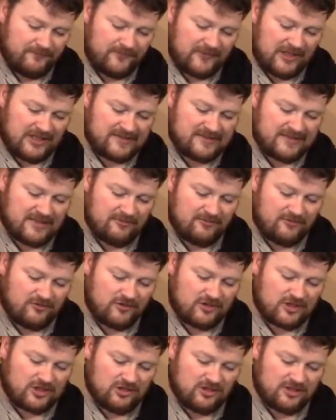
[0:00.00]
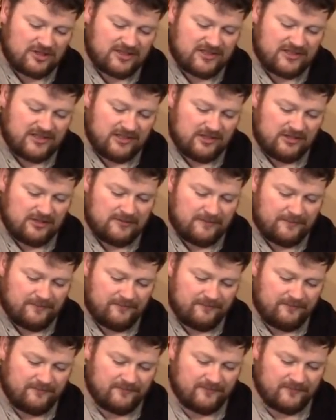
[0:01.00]
As I said before, it's all steel.
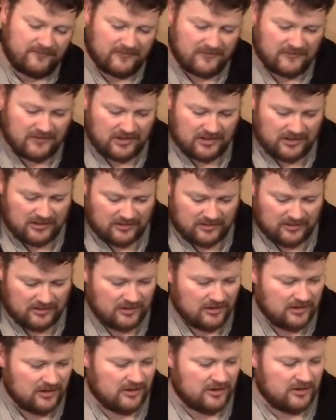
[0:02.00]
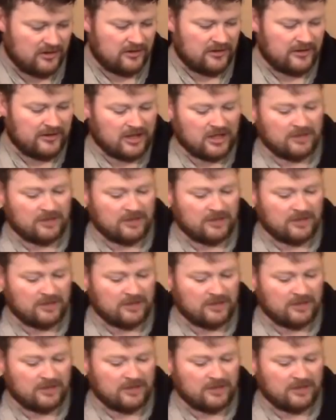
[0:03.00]
It